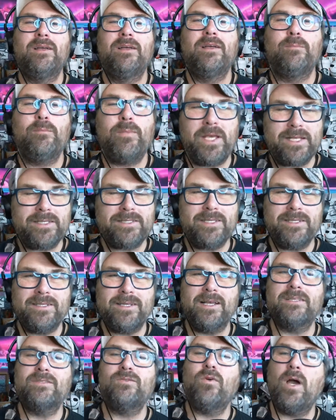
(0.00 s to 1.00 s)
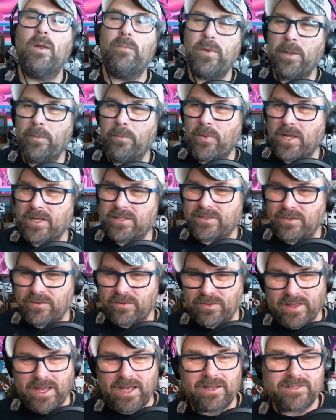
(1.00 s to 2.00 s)
PC Death Squad, Pit Boss
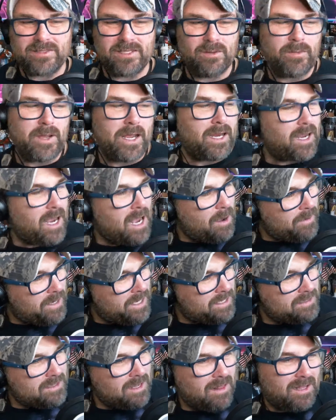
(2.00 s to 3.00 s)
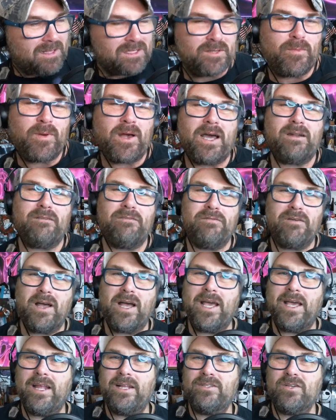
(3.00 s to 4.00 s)
2000. My comedy is all on
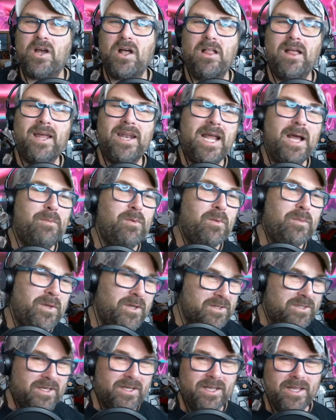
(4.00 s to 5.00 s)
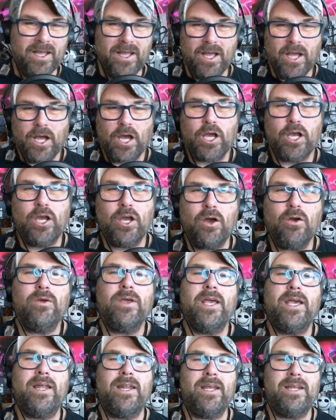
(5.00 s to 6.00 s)
Spotify. It's all on Apple Music. Go
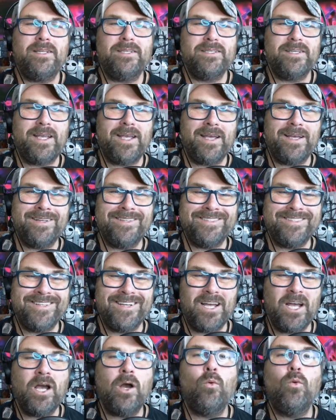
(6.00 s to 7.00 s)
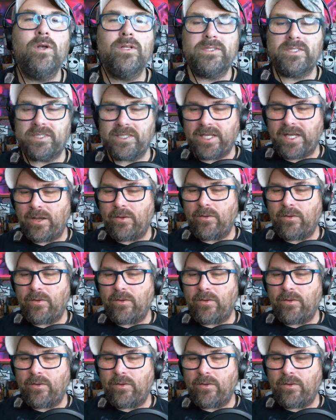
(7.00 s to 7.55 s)
get it, and we'll see you